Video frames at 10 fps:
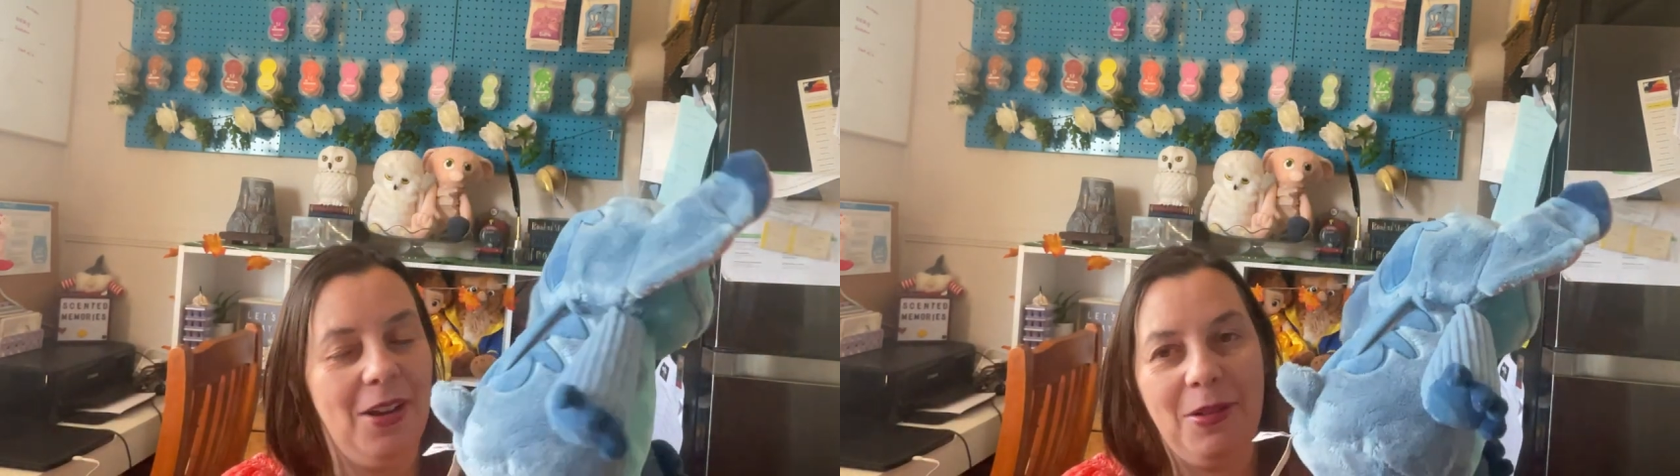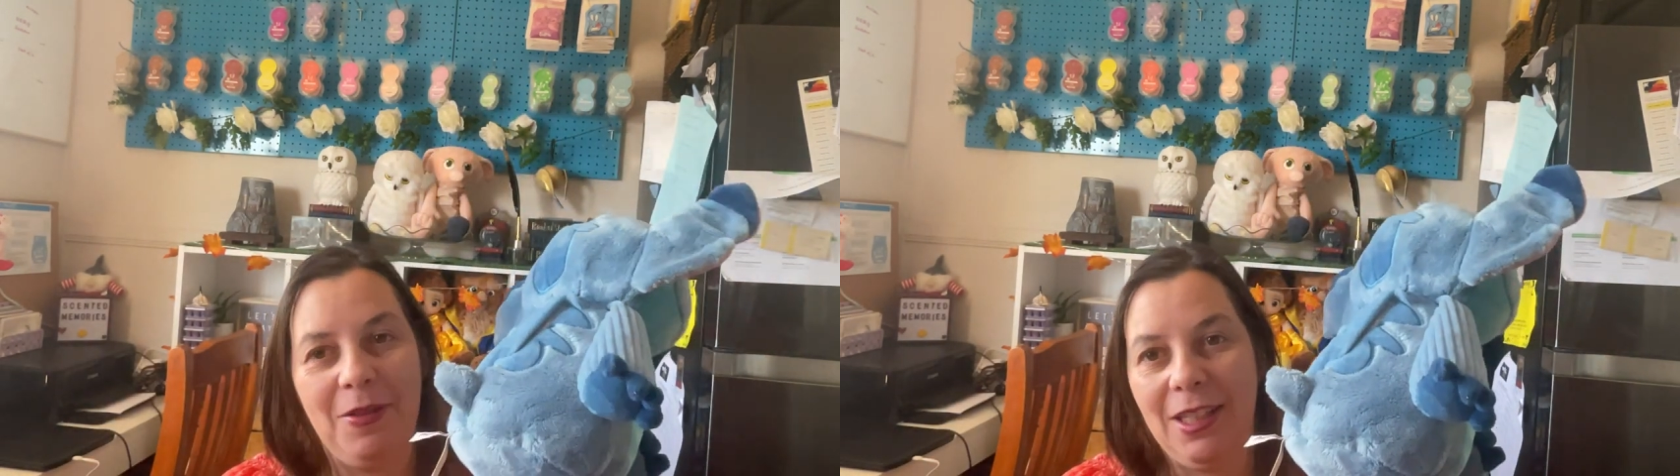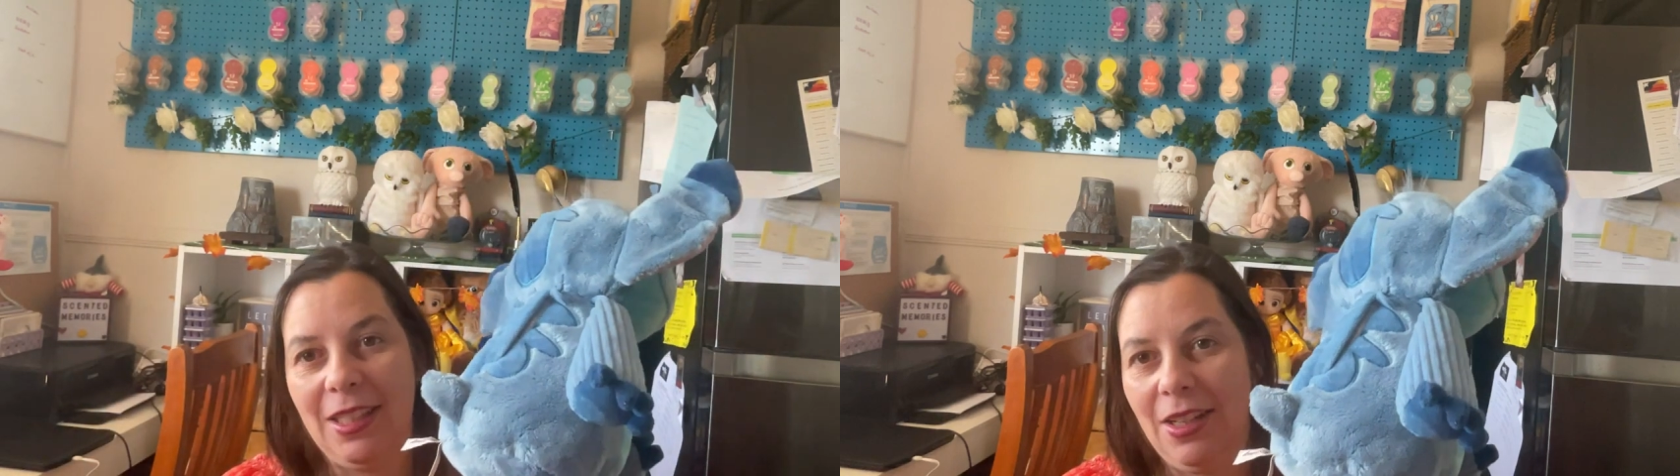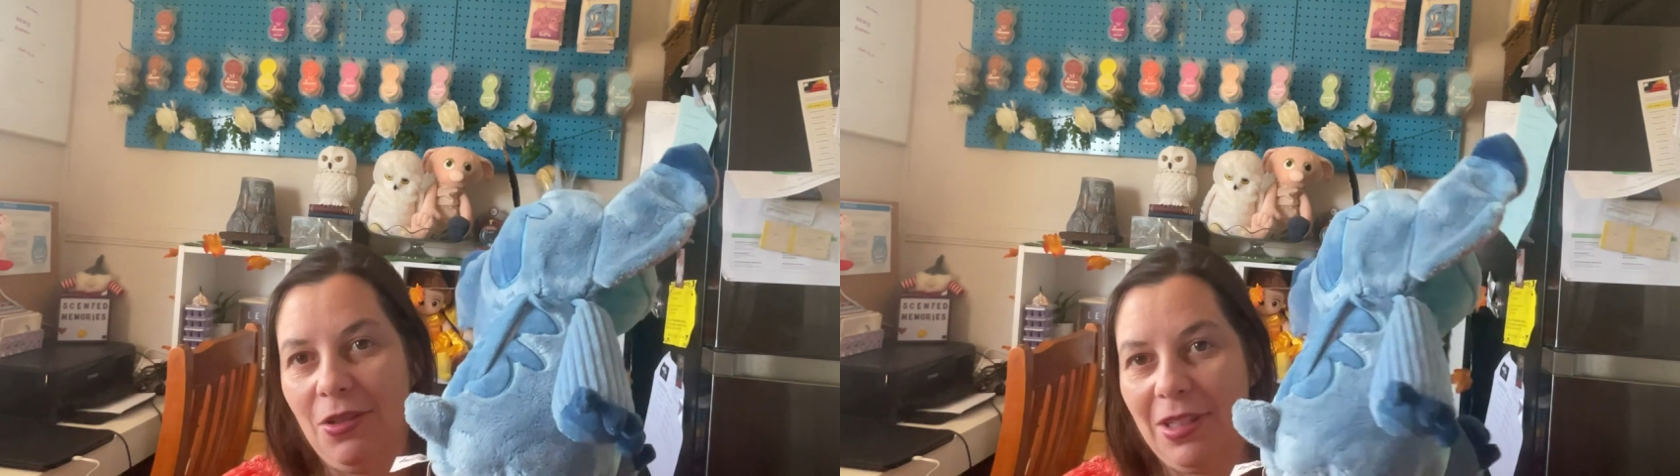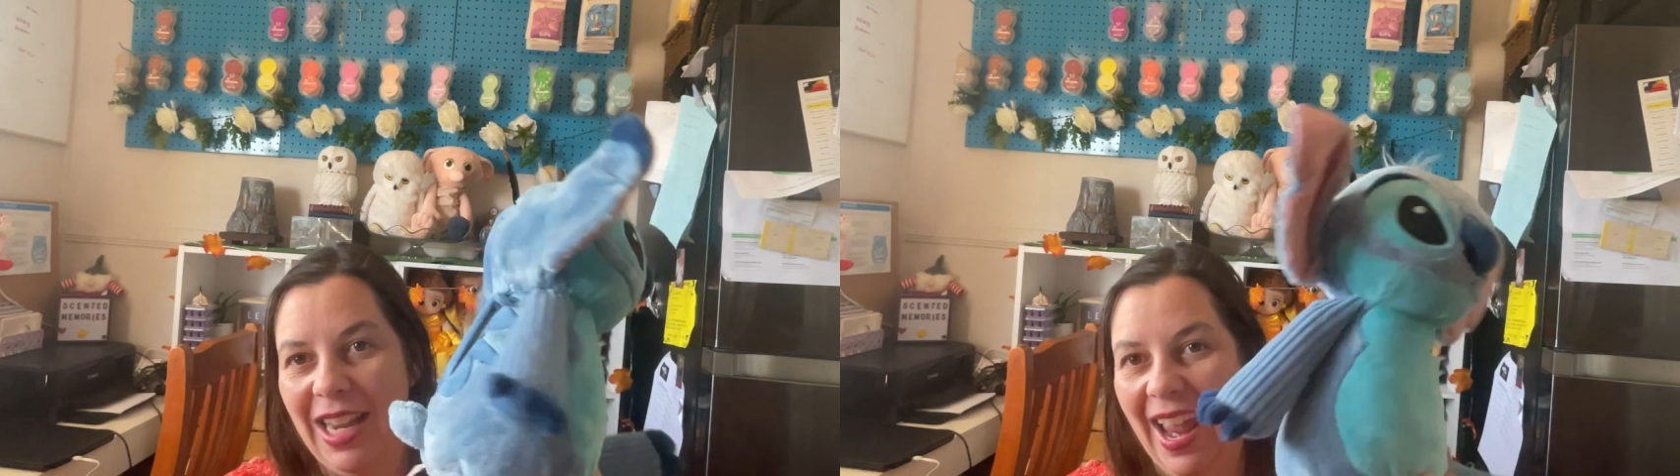with his little
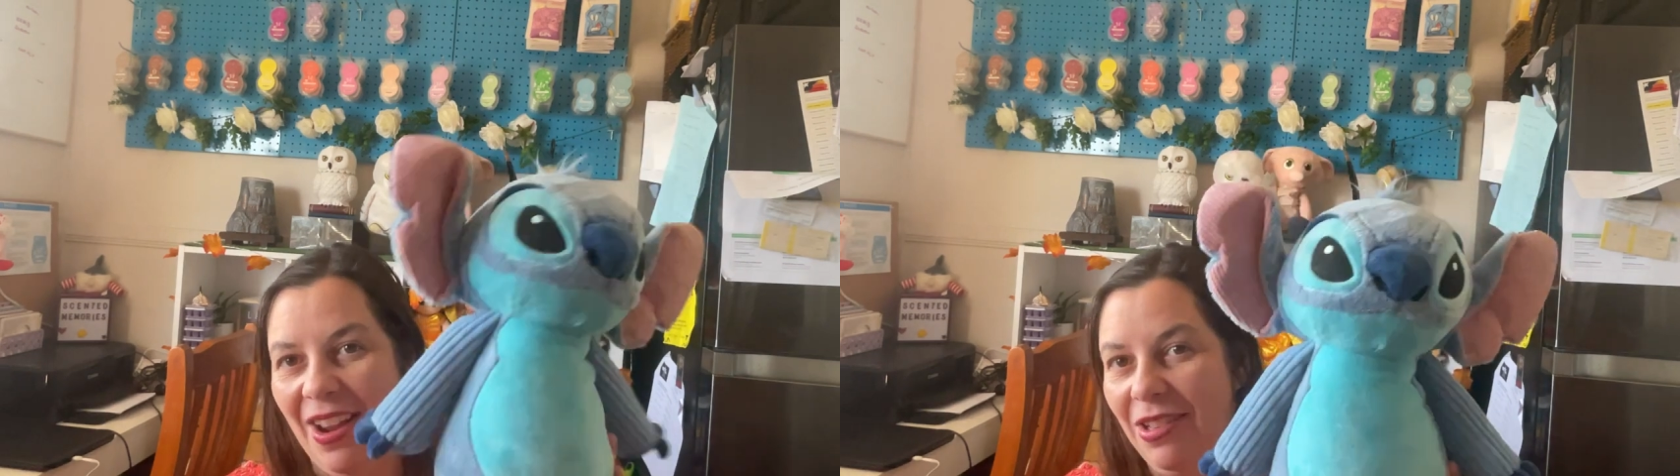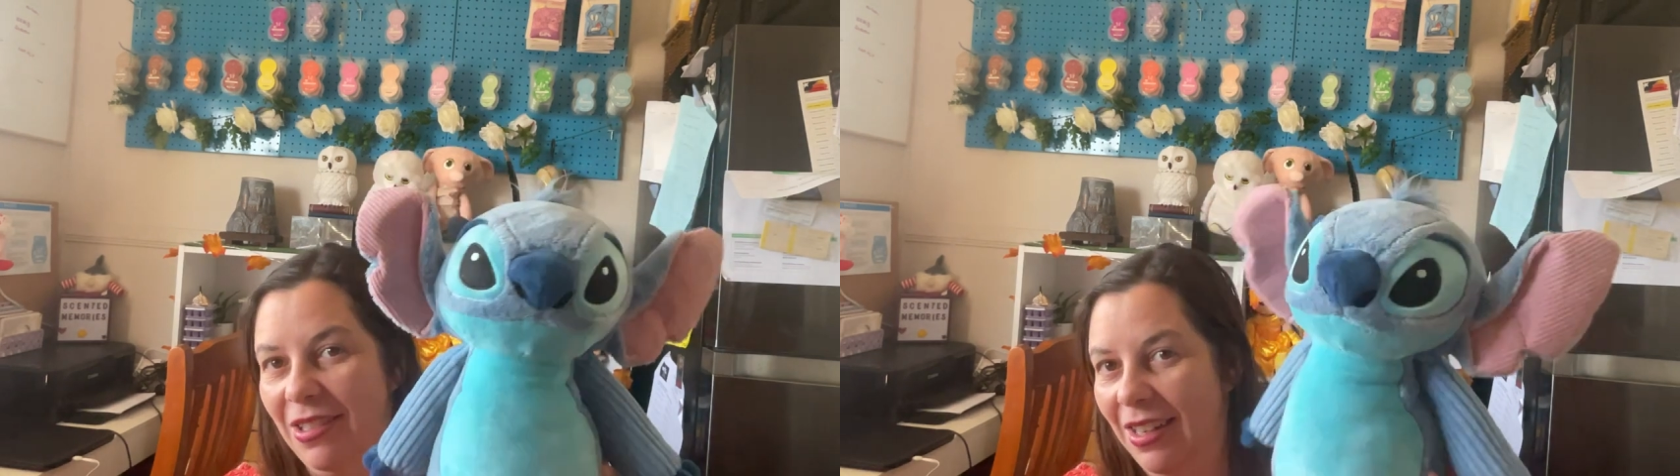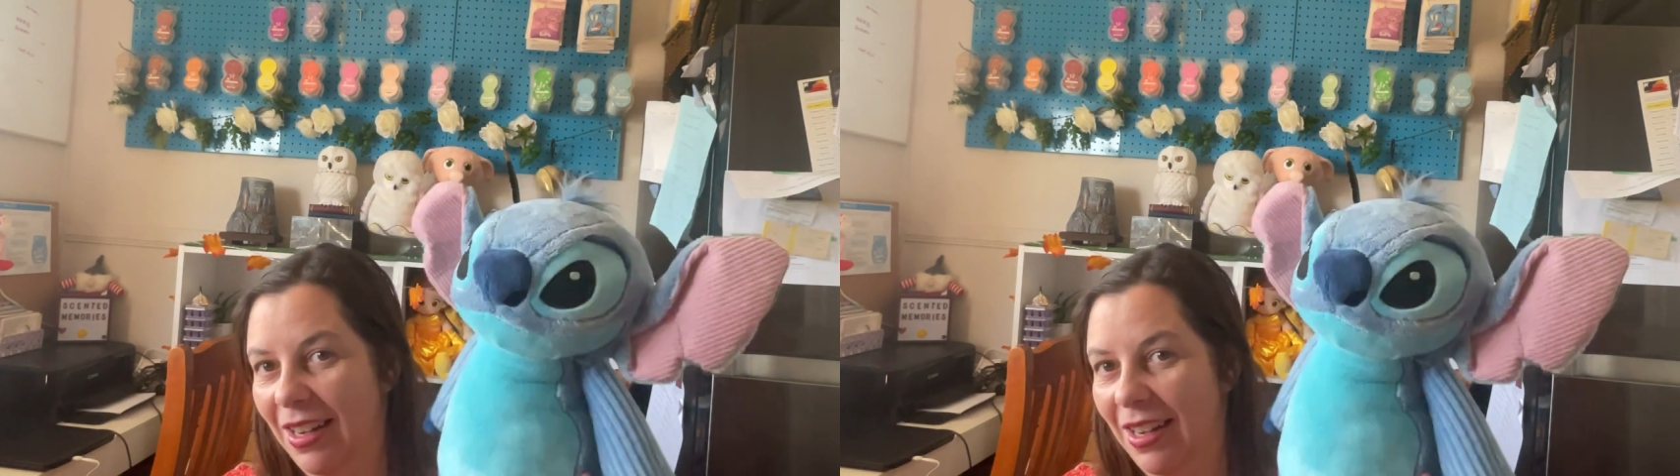tail.